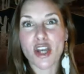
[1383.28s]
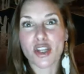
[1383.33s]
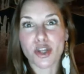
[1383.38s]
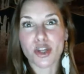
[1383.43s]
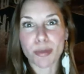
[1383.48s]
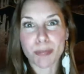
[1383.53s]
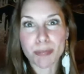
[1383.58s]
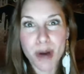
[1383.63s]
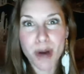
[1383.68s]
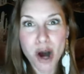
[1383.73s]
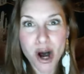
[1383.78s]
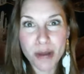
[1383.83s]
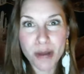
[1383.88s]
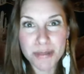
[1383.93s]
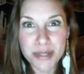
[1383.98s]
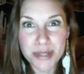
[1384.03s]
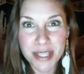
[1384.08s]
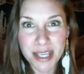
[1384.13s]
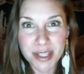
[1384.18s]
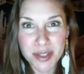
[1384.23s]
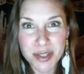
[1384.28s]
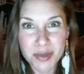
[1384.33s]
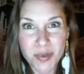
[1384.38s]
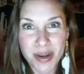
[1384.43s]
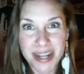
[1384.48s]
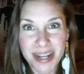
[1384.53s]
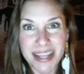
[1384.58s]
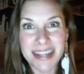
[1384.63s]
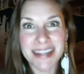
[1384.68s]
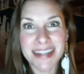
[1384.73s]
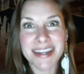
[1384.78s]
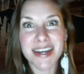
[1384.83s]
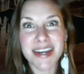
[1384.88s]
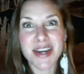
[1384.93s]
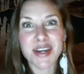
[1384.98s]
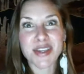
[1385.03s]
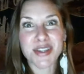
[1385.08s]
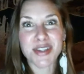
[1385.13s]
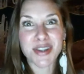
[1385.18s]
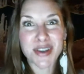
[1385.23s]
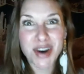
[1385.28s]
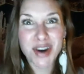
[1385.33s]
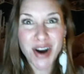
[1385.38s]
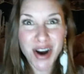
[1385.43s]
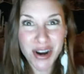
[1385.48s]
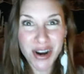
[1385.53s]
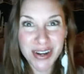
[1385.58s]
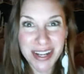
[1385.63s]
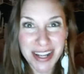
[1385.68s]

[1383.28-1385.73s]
your palms get sweaty, your heart